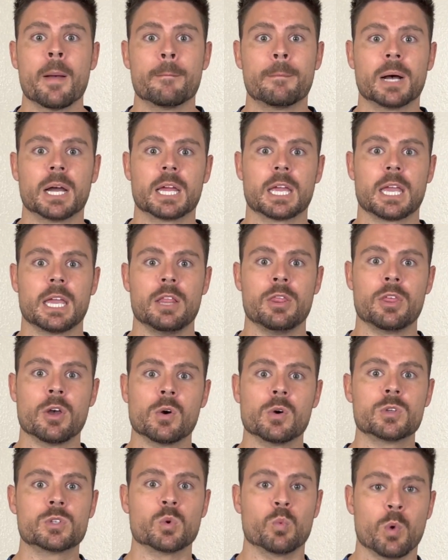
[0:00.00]
but in
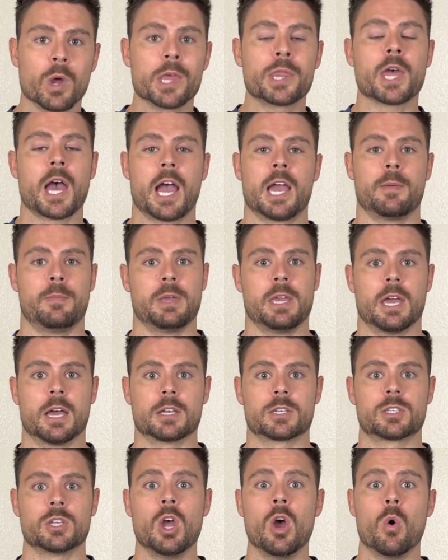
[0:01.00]
those with
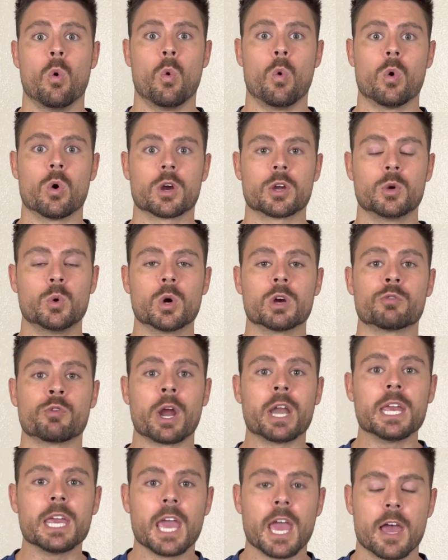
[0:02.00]
IBS or who
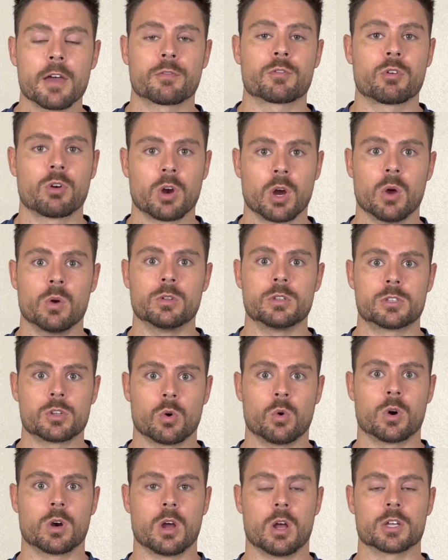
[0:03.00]
already have Crohn's
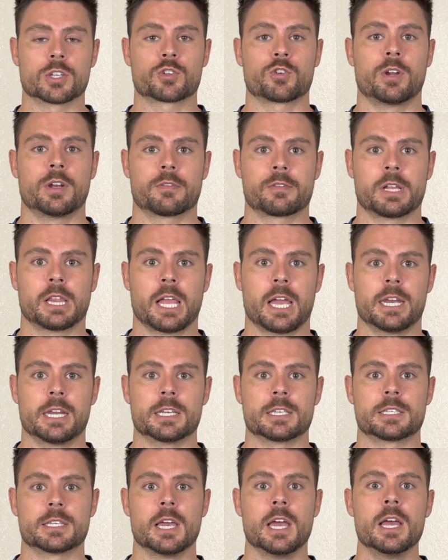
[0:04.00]
or ulcerative
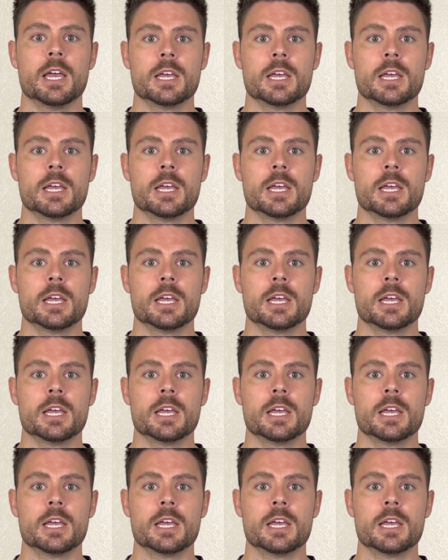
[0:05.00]
colitis,